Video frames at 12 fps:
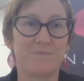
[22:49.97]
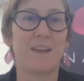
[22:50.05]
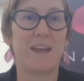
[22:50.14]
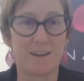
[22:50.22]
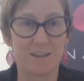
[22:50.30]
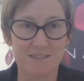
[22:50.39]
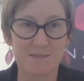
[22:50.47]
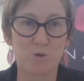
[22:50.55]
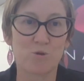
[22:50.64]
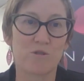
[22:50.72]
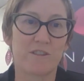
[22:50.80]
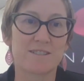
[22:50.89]
and
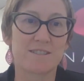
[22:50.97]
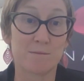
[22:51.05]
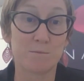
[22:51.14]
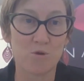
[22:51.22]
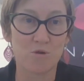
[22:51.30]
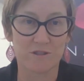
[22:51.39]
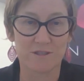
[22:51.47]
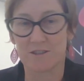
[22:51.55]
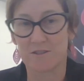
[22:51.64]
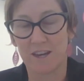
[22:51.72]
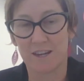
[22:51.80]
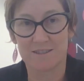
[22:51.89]
explore this some more. So
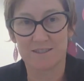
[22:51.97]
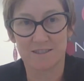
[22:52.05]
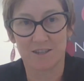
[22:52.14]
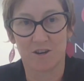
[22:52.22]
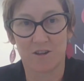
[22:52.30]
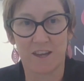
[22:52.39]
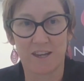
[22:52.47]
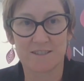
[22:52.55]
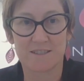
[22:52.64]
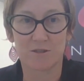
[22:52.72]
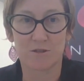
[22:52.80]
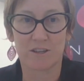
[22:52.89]
that's
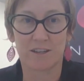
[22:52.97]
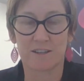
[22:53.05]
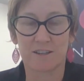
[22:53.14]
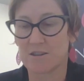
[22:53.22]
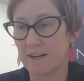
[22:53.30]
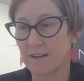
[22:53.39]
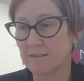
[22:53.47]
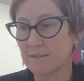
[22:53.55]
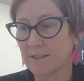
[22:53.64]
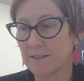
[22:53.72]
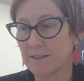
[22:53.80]
looking exciting.